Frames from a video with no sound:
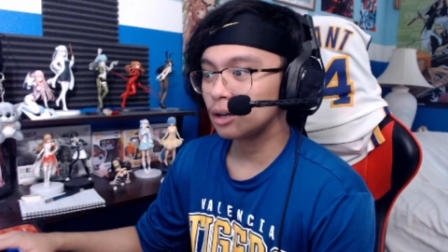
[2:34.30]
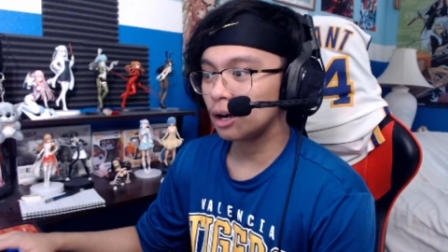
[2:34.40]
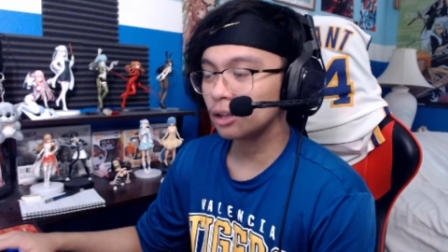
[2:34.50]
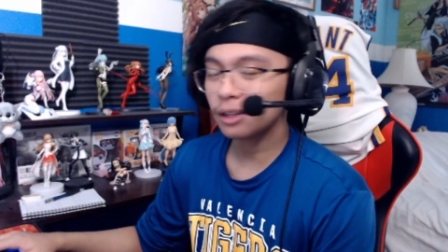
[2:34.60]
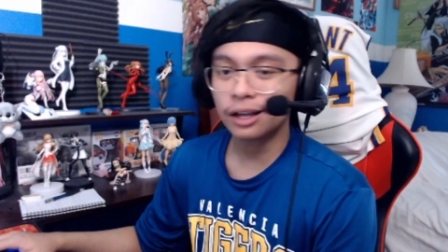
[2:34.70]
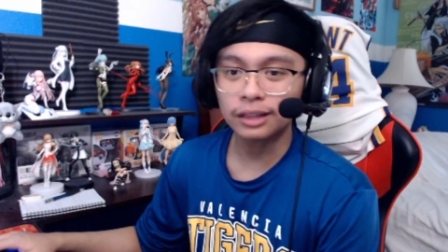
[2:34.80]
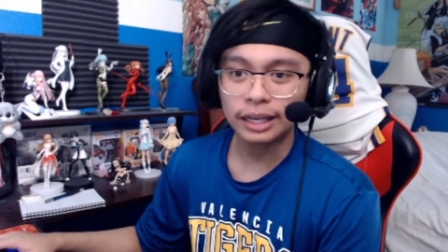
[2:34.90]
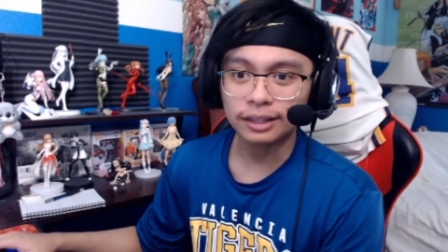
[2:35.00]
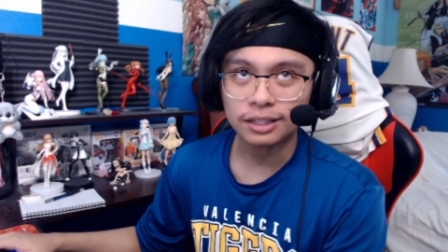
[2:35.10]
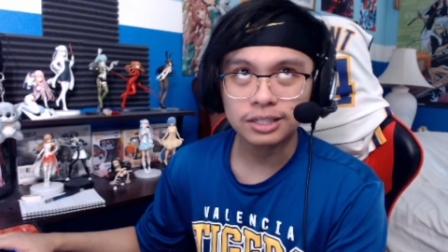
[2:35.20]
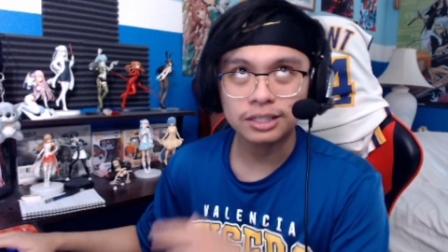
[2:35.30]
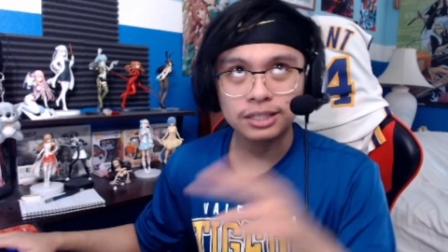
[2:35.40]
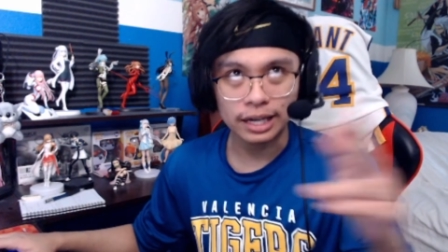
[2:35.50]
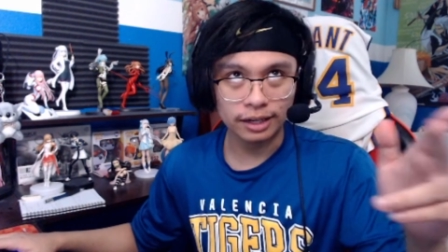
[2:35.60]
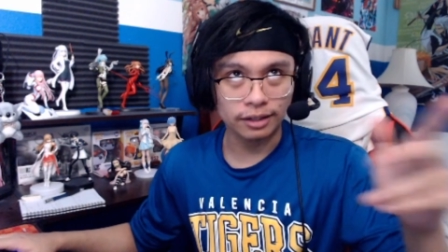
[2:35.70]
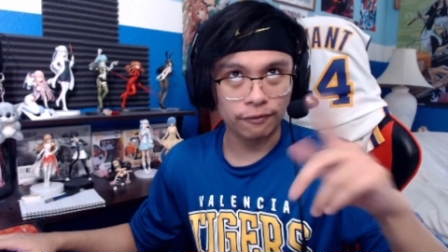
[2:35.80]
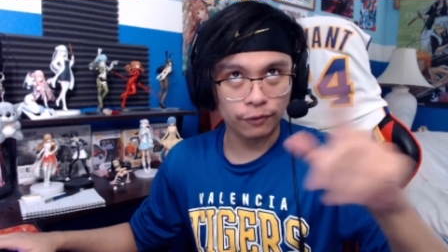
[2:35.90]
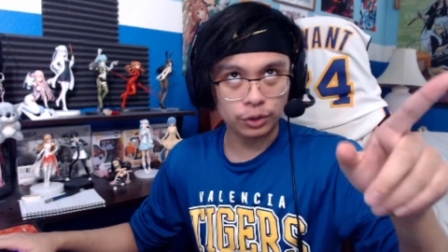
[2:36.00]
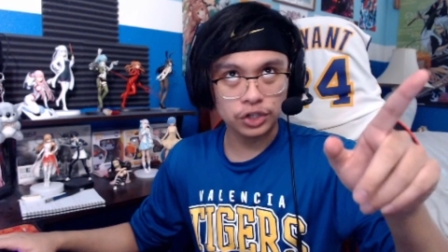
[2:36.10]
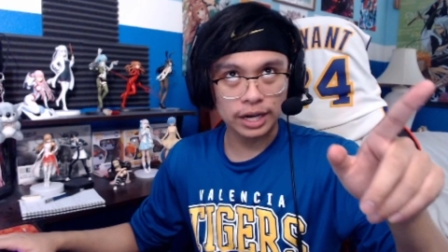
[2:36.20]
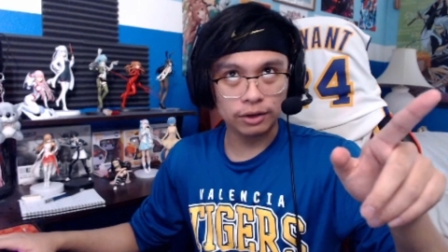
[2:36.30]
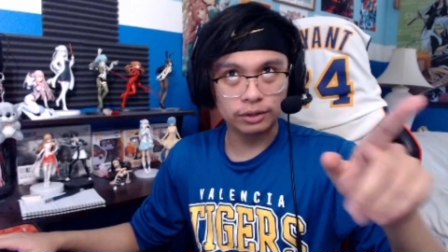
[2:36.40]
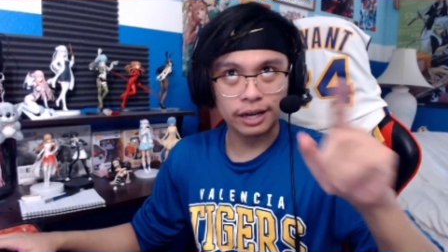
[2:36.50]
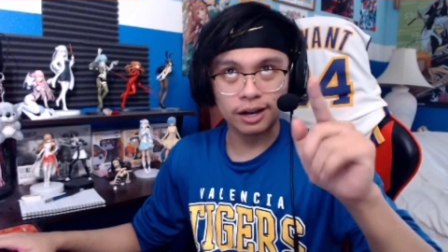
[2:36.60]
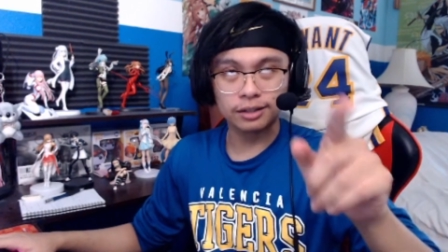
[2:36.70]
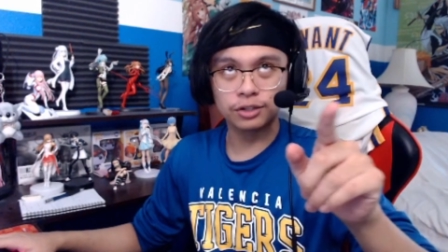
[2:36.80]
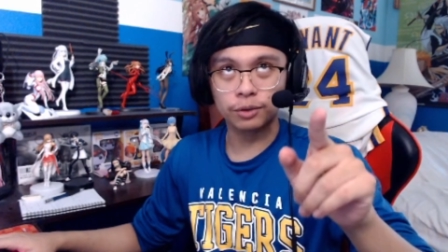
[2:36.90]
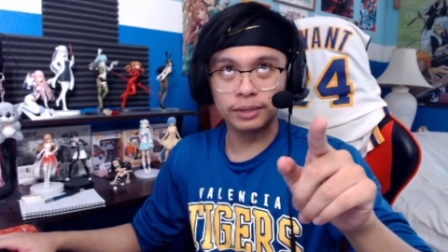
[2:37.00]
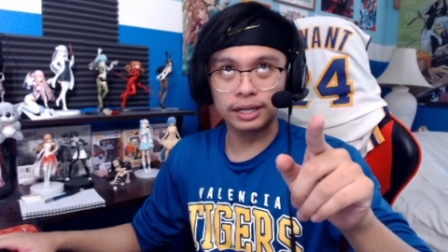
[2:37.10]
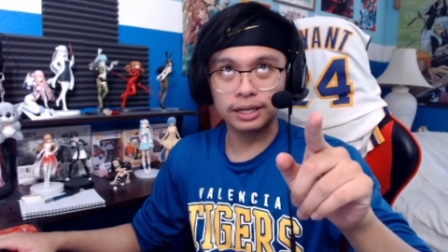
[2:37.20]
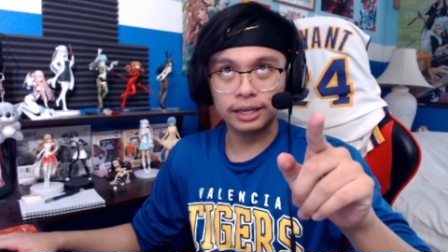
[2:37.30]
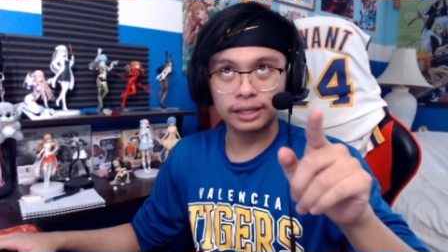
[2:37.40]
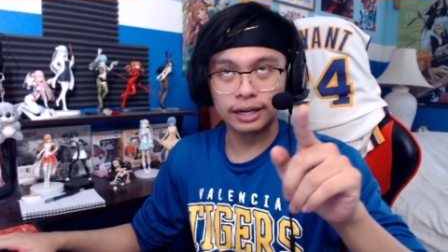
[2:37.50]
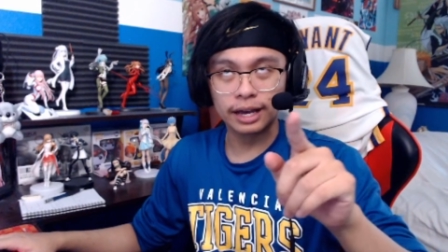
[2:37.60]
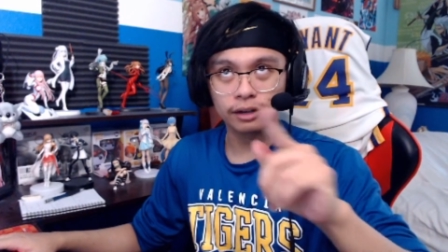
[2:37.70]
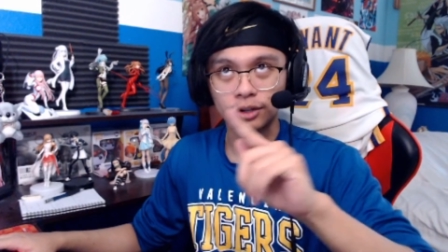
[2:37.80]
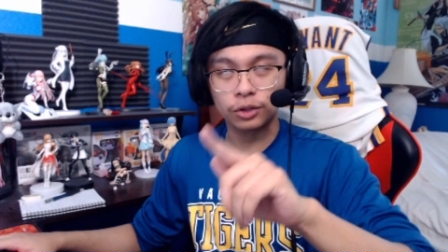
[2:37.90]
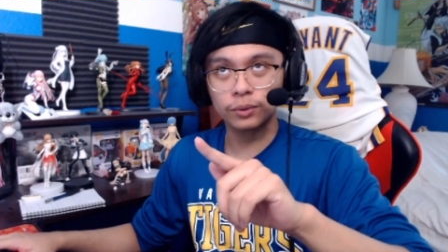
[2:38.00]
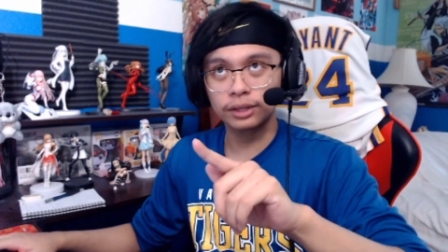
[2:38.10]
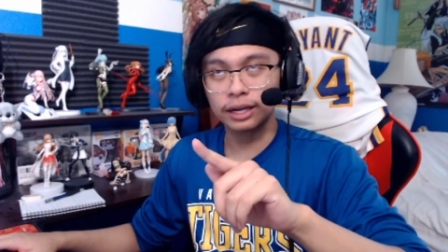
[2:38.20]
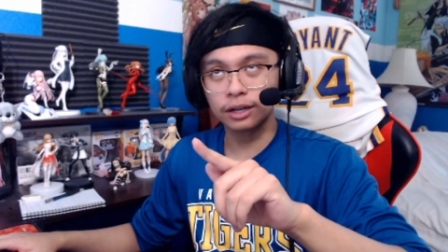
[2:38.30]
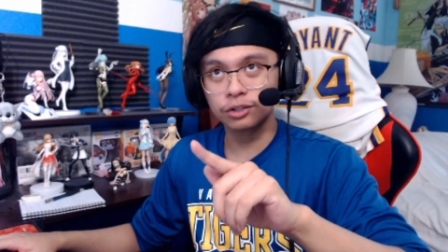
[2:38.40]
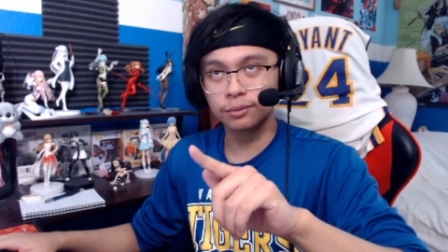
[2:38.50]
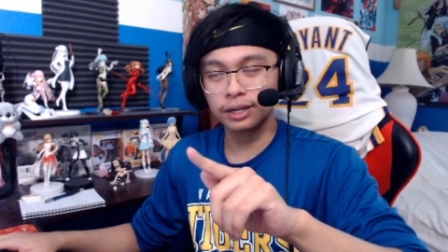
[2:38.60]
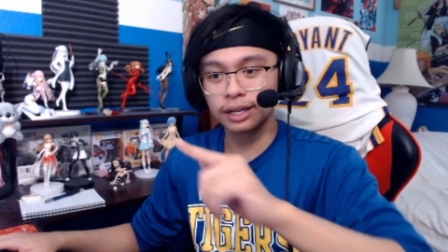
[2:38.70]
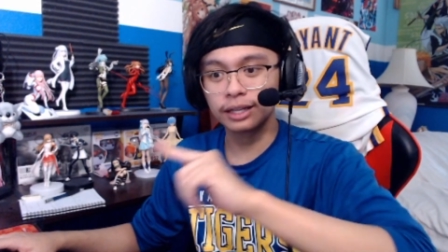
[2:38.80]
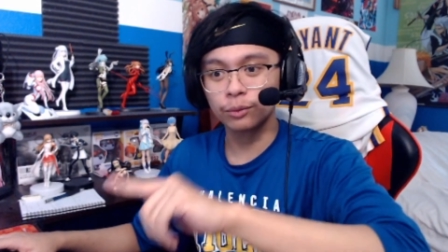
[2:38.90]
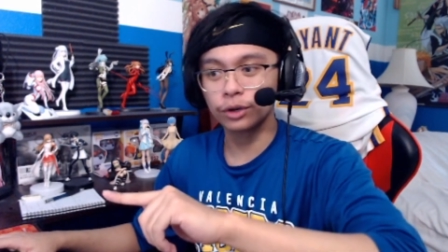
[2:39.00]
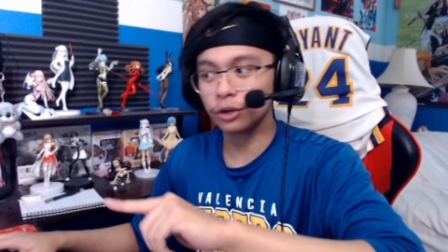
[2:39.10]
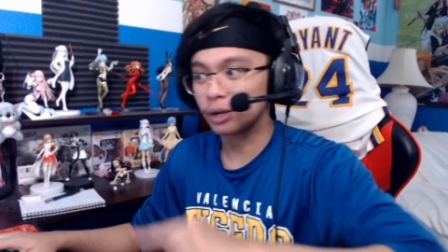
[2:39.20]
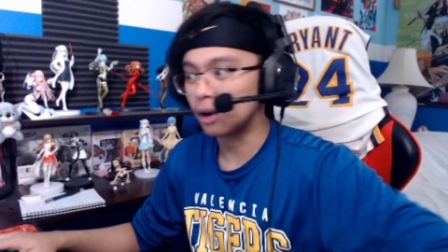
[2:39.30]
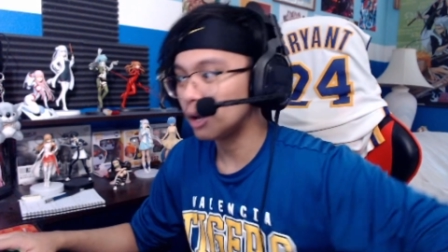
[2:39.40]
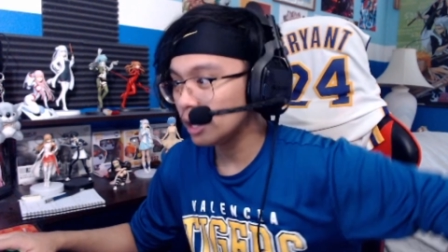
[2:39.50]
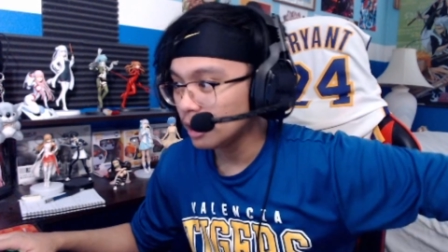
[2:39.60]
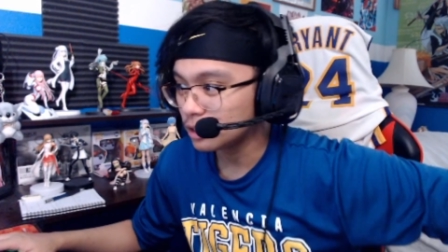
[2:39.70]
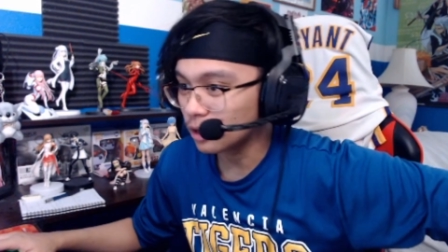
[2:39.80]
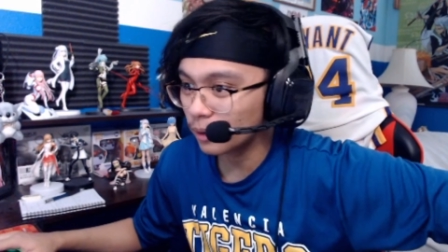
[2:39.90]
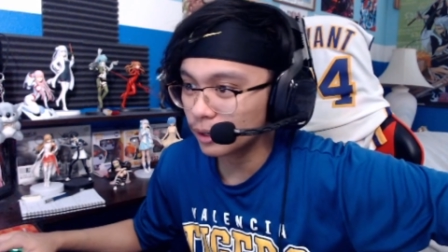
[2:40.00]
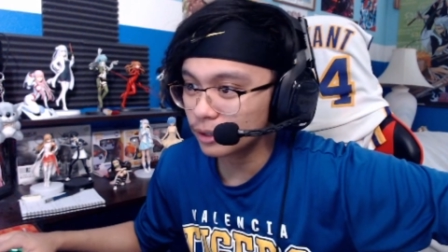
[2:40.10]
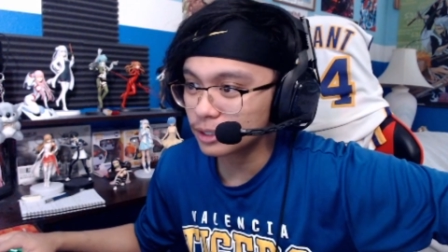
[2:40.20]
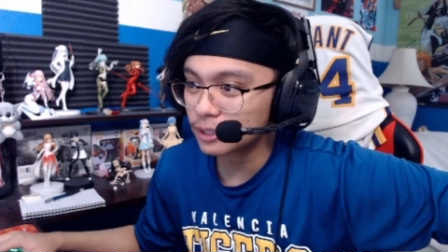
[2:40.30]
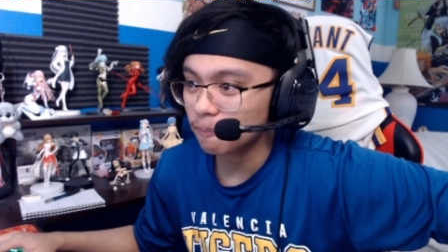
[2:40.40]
like the first channel that got terminated, and then I had another one that got terminated, and then we're here now. So here's